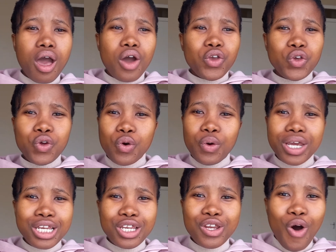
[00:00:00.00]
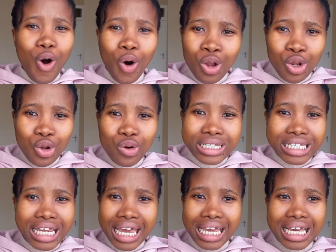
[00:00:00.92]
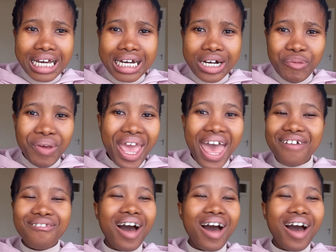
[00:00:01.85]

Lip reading: it all looks like we have high